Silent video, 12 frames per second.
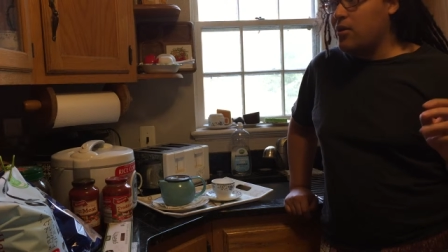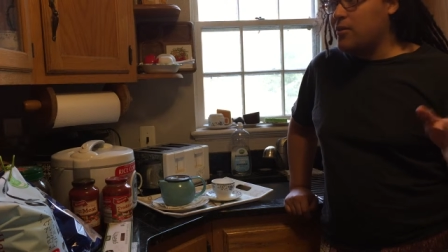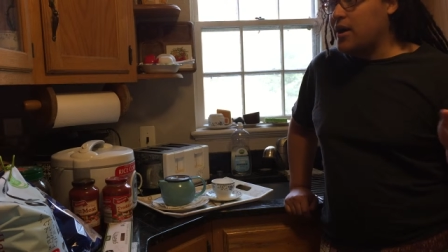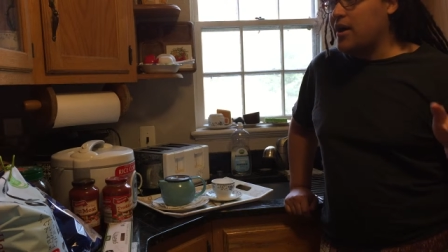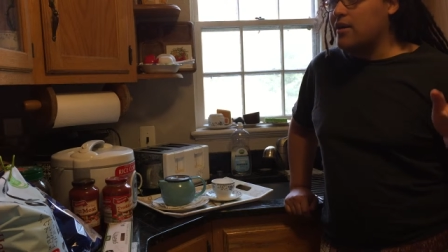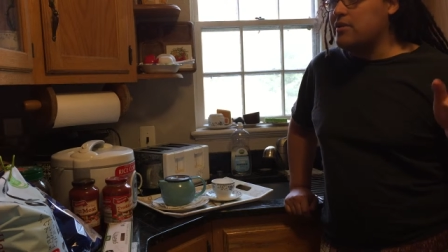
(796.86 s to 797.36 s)

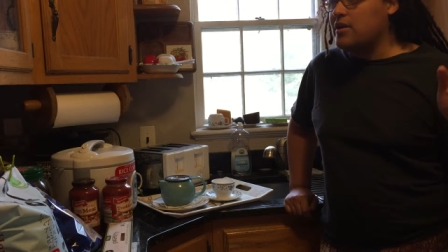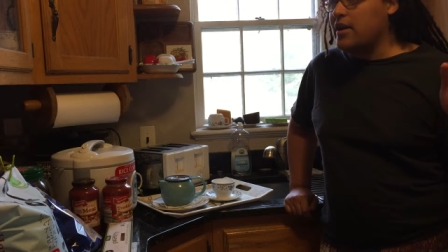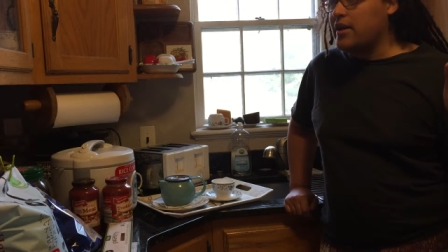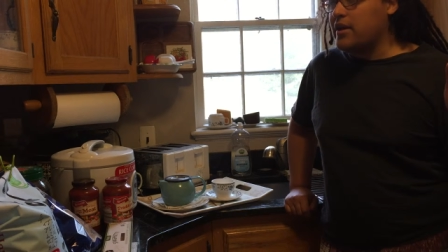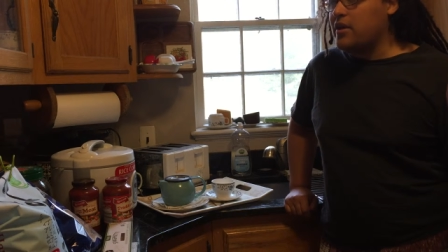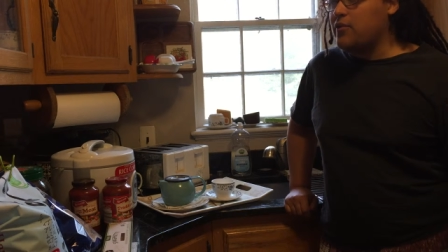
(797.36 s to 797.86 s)
oh god,
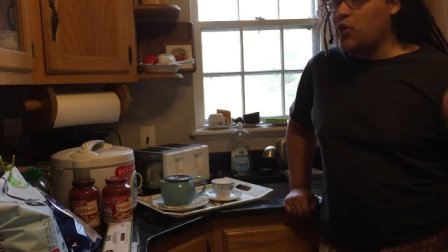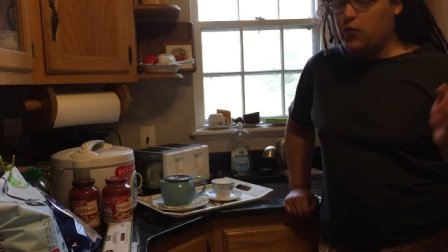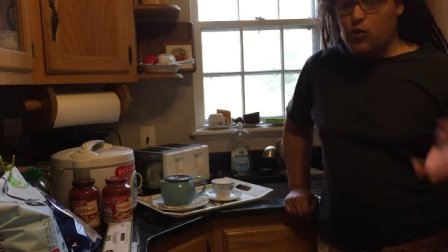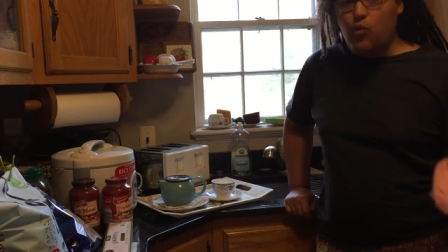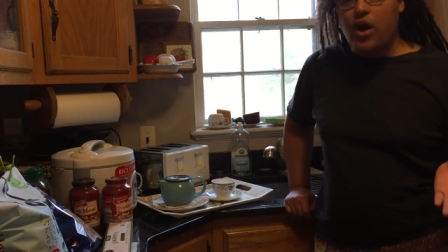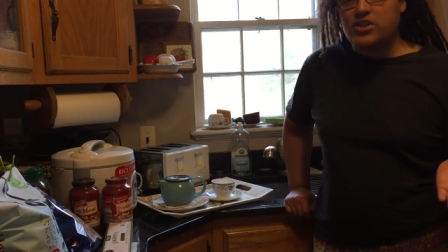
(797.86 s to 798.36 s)
like,
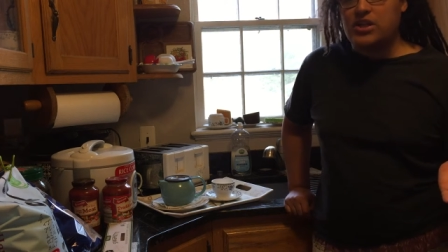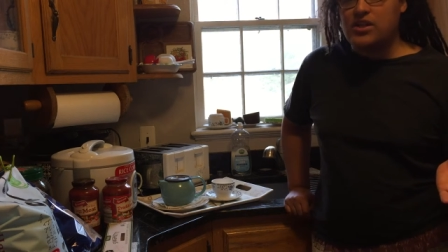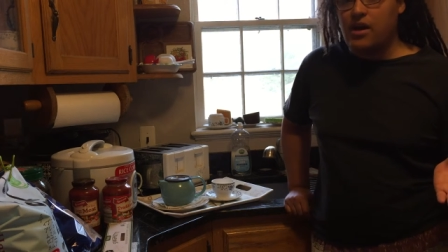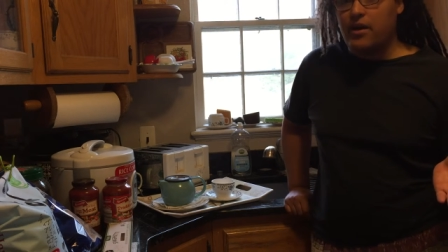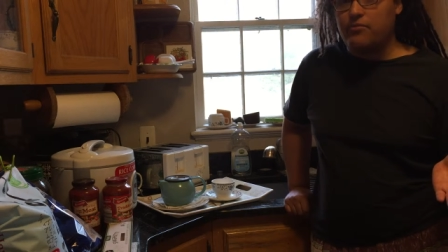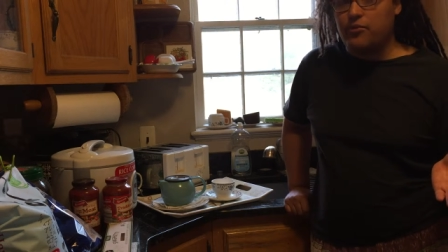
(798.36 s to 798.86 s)
if you watch A
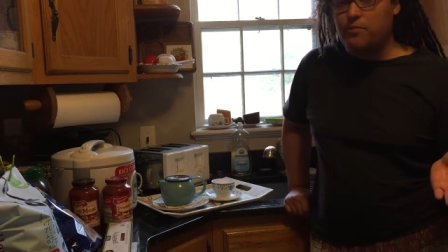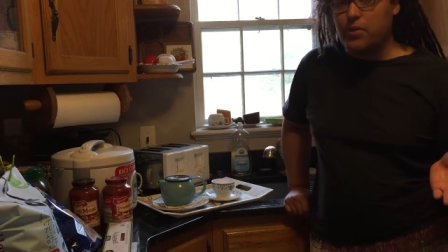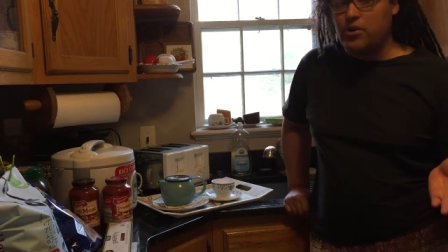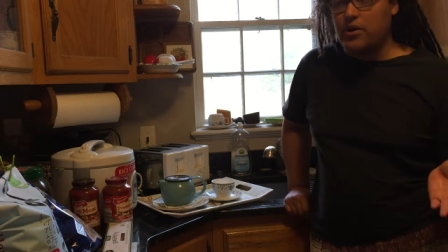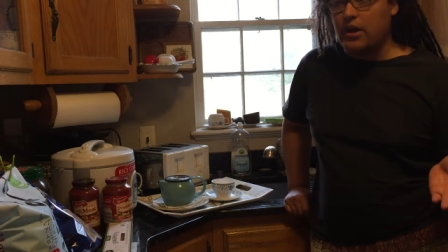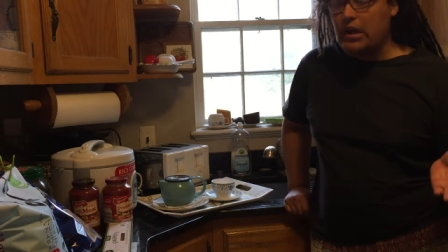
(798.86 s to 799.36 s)
Time for
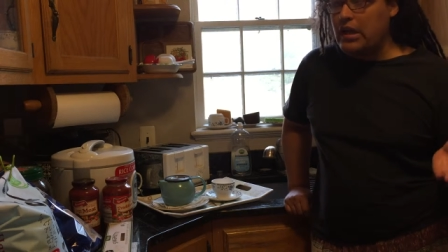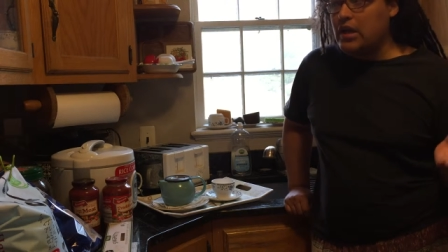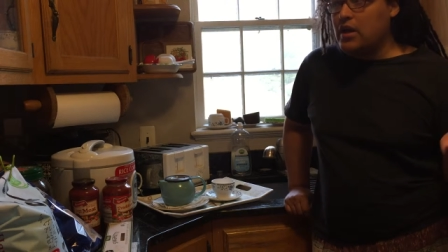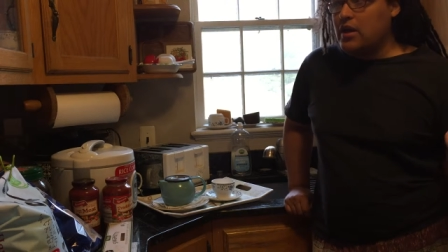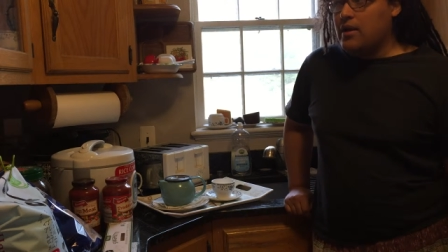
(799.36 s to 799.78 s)
Burning,